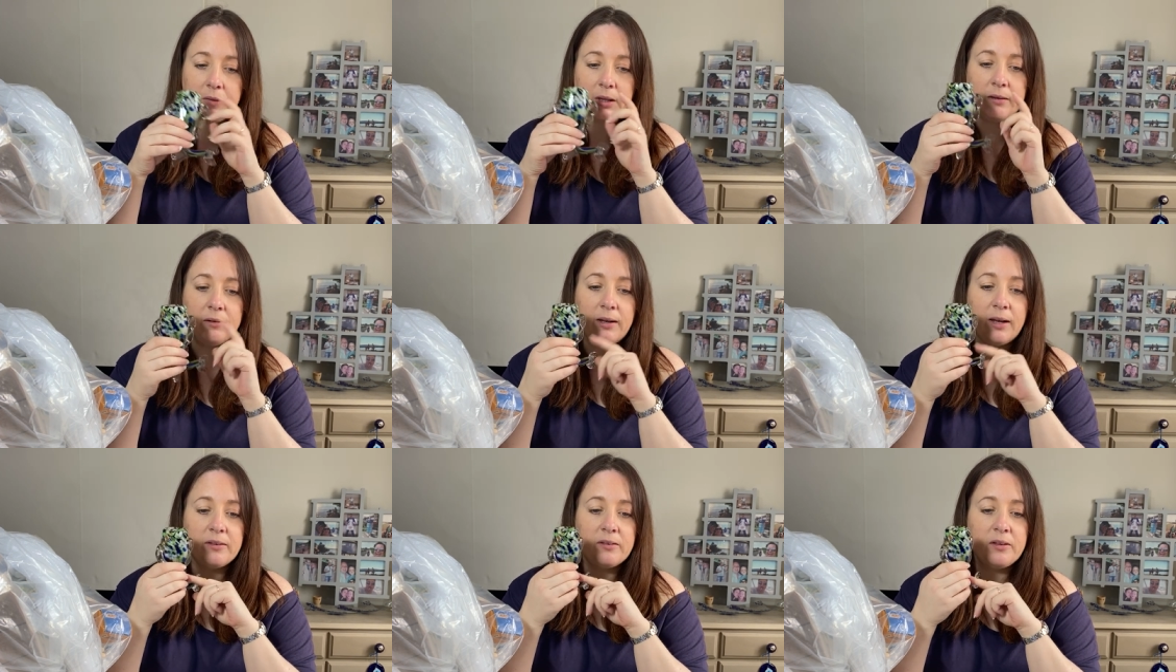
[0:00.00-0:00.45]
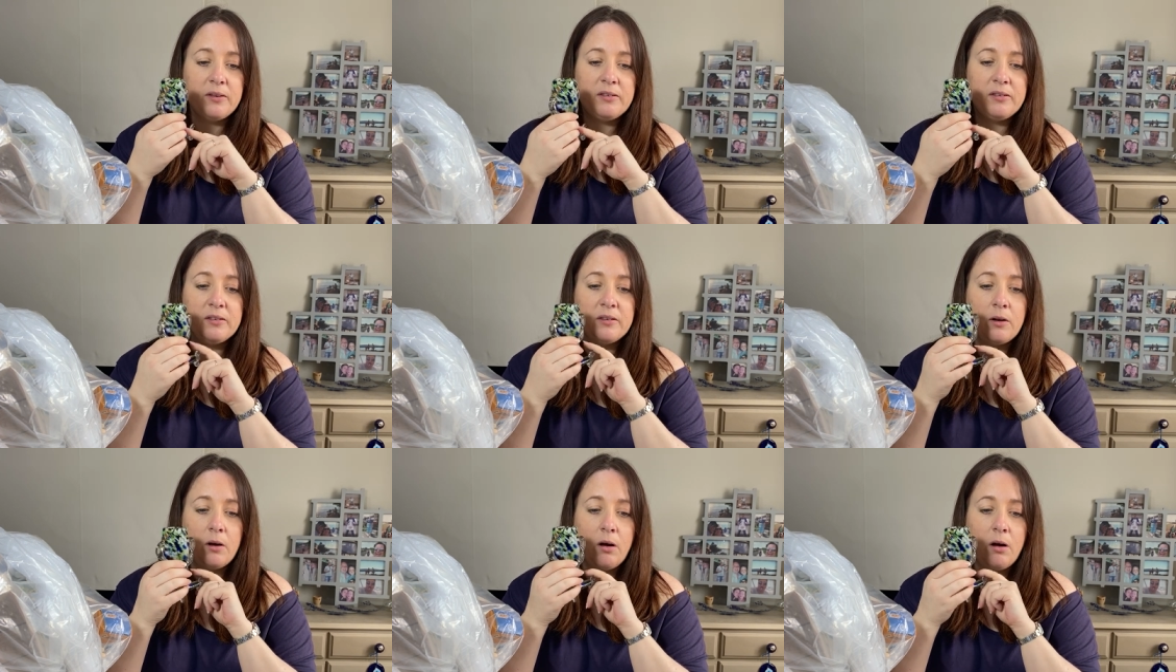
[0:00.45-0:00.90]
So yeah, so this
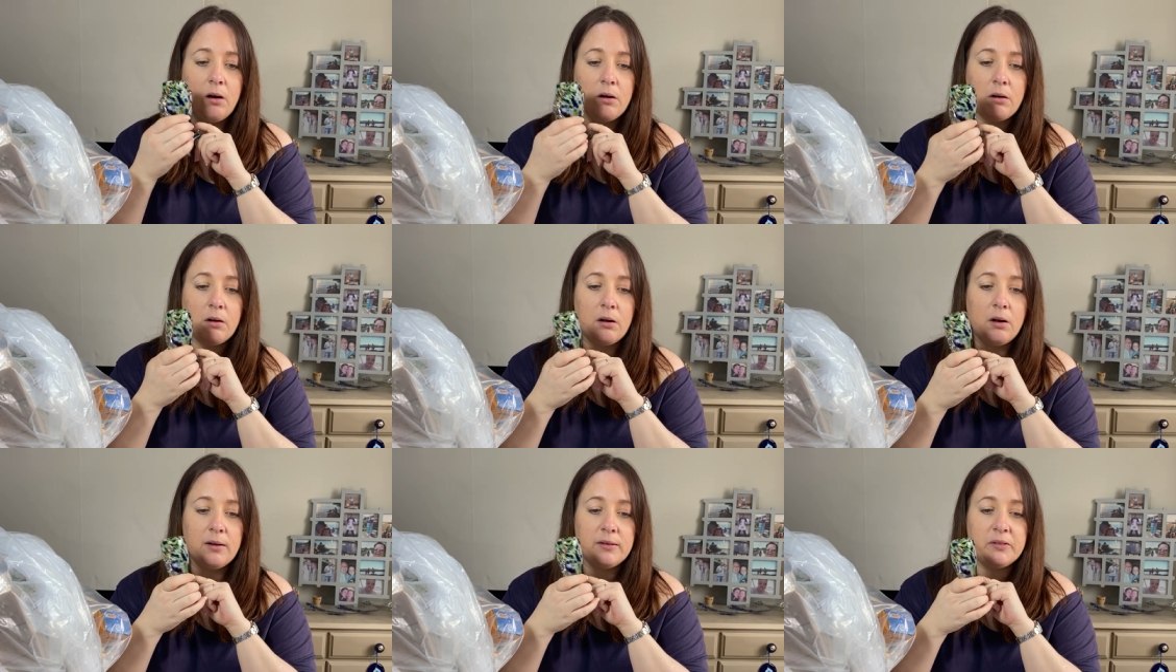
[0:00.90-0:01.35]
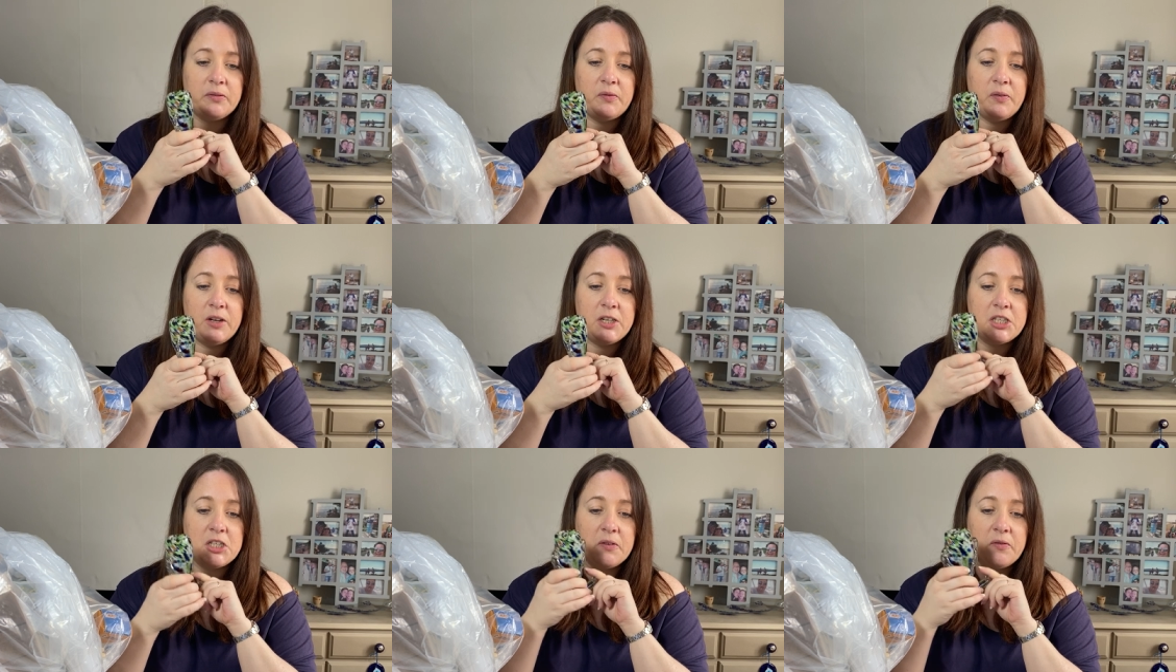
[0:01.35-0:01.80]
is an art glass
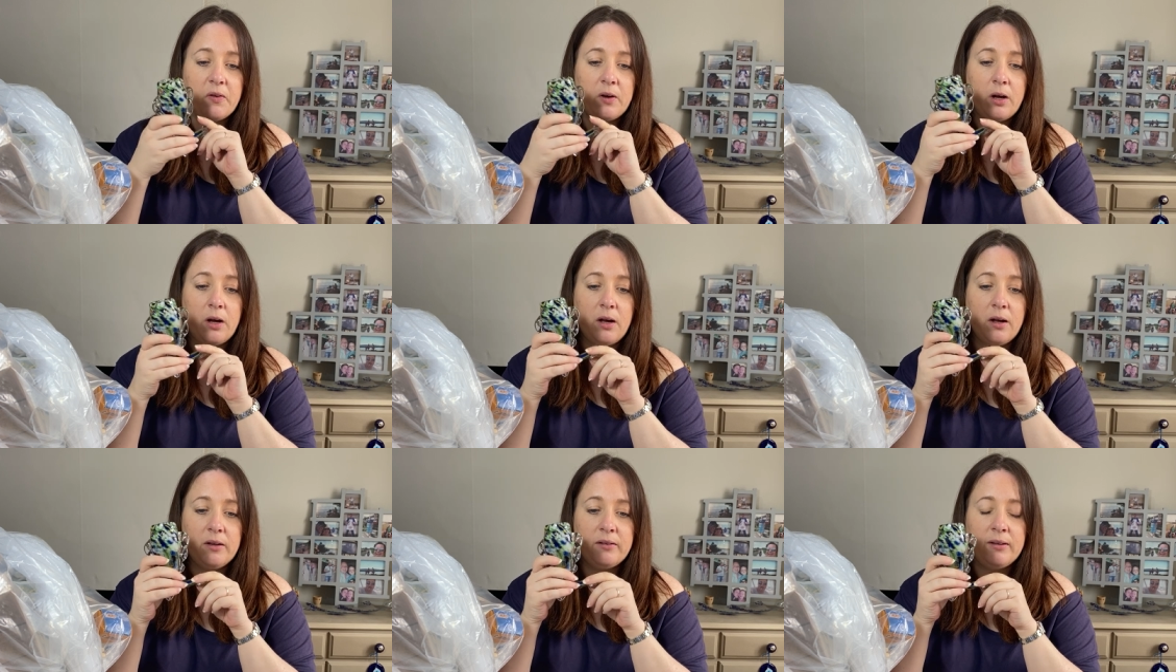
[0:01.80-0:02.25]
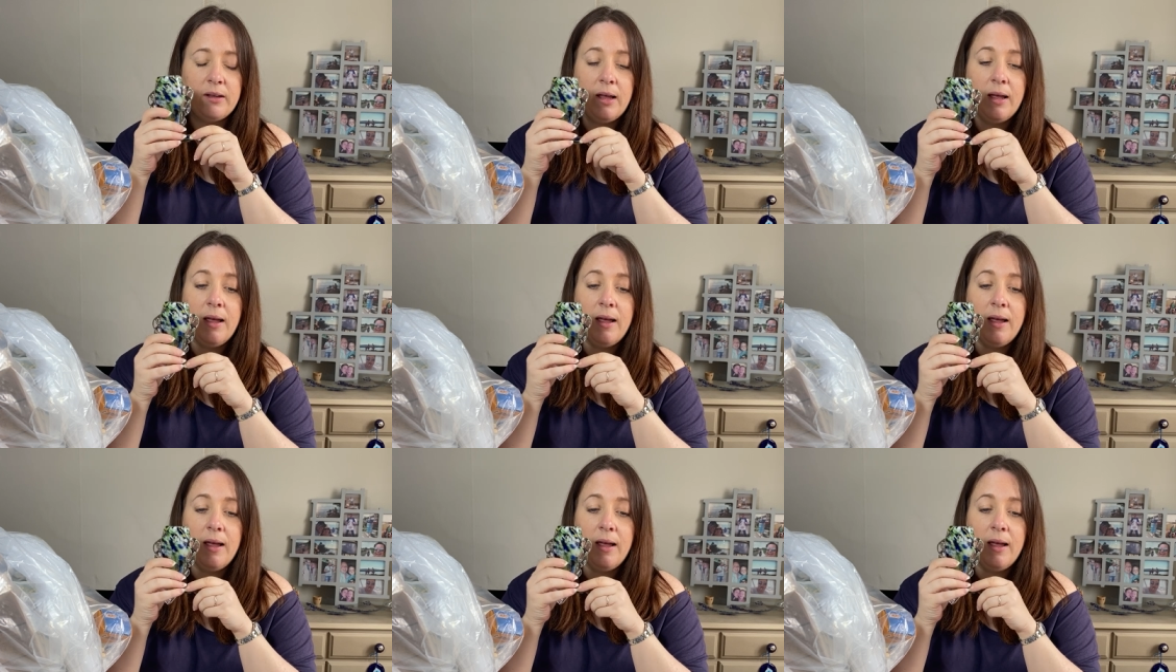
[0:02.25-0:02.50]
fish vase.